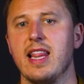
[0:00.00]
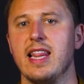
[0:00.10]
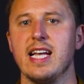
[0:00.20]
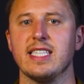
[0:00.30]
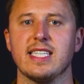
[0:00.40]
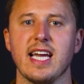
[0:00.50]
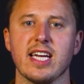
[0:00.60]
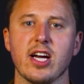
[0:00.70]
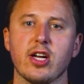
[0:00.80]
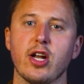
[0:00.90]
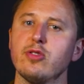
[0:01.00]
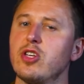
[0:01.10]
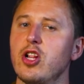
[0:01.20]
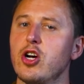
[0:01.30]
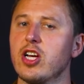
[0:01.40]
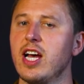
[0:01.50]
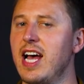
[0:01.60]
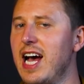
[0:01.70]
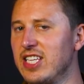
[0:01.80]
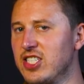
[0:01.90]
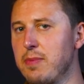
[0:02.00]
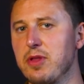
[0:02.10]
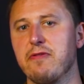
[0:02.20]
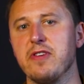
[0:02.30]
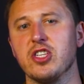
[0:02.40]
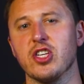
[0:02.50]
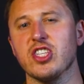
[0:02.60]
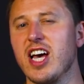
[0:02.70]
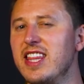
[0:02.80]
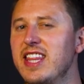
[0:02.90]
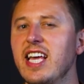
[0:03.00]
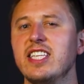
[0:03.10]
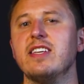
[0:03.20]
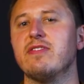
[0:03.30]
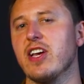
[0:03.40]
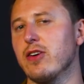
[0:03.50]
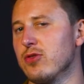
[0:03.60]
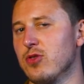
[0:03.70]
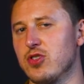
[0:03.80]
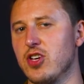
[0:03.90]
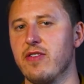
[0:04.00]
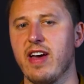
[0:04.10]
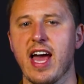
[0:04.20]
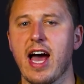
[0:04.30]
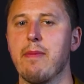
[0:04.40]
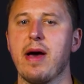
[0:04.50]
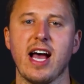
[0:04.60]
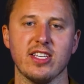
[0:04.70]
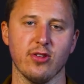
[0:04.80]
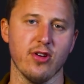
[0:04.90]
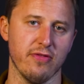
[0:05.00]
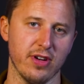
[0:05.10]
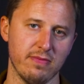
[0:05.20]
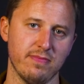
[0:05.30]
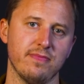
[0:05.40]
Let's take a closer look at some of the features that a native Salesforce survey app has on offer.